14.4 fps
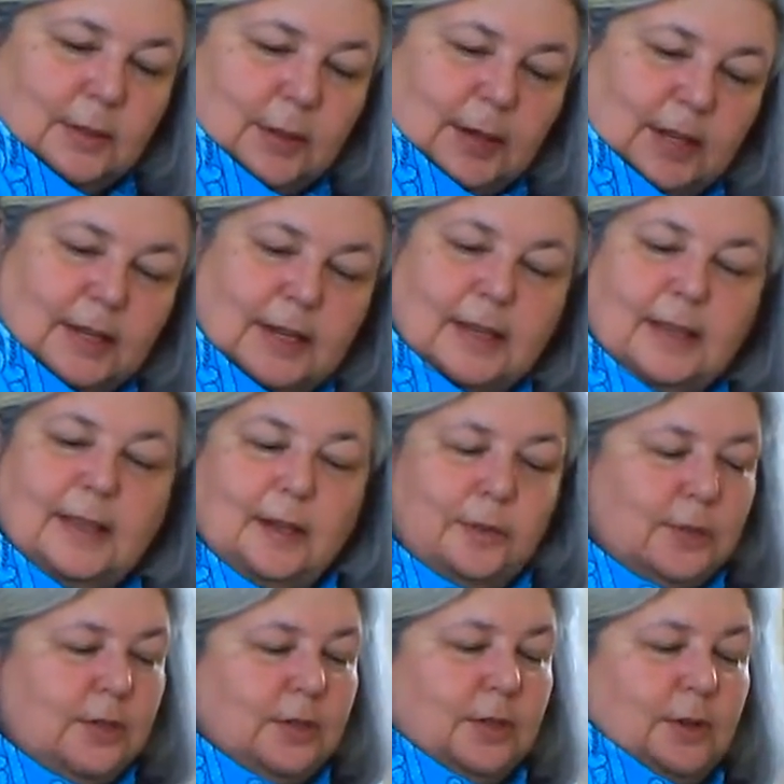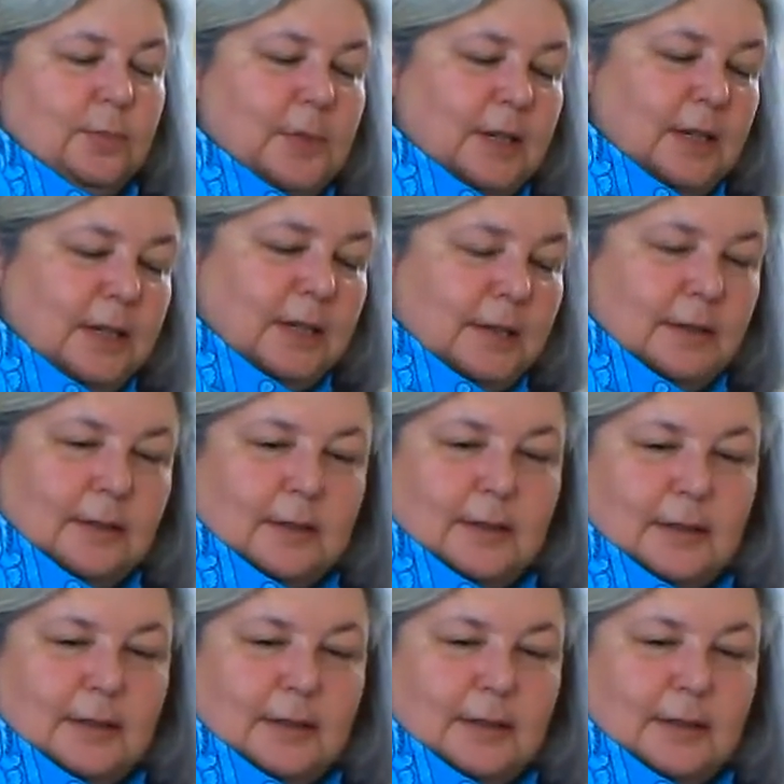trying to get those scooped in.